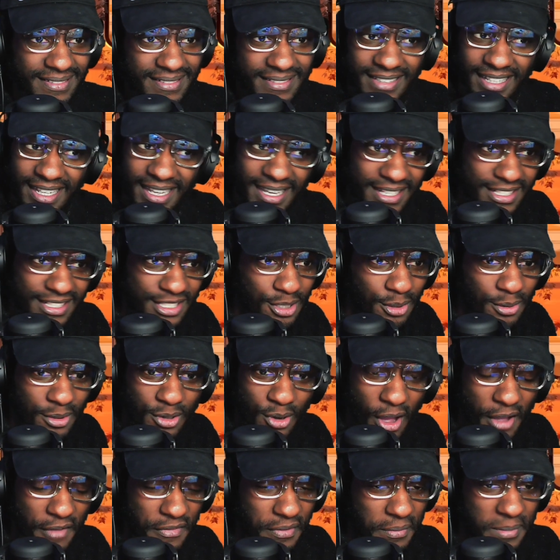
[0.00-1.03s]
Yeah, too
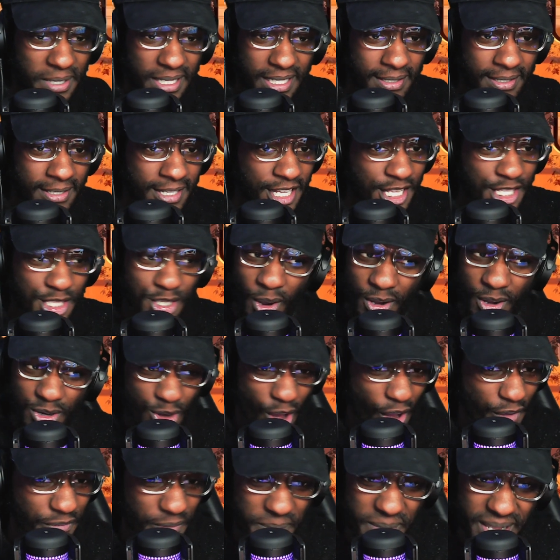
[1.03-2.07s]
annoying for me. Too
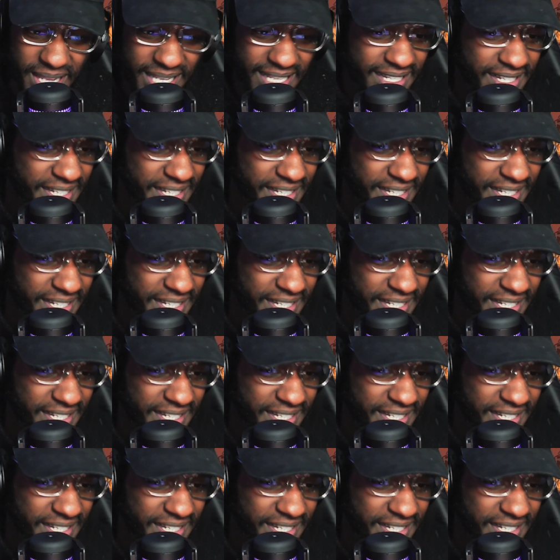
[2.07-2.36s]
annoying for me.